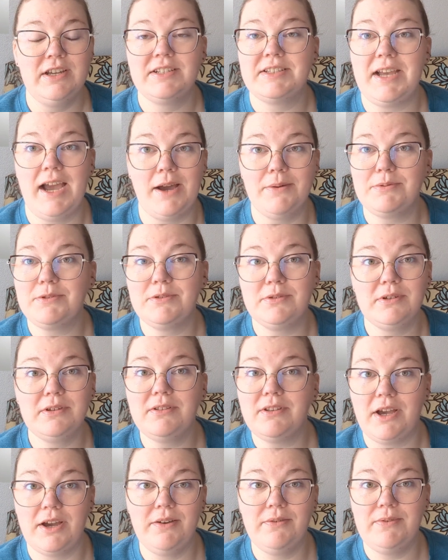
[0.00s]
So I
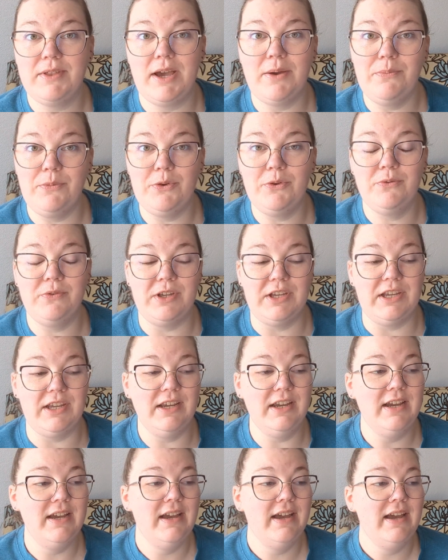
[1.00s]
absolutely love that
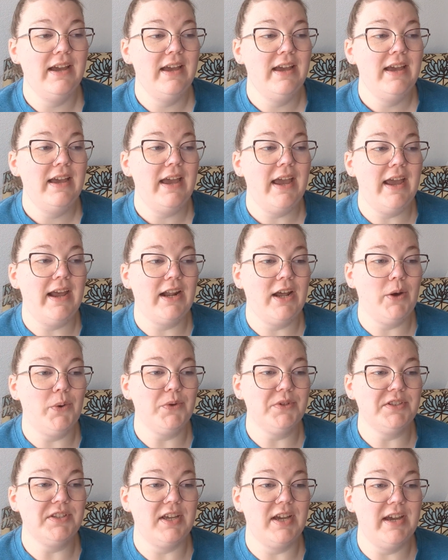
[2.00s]
movie. And I
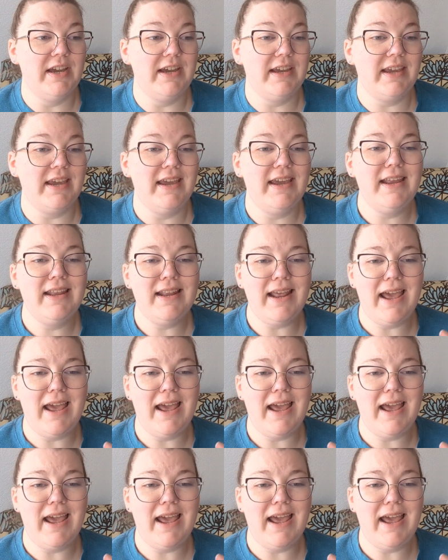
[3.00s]
was like,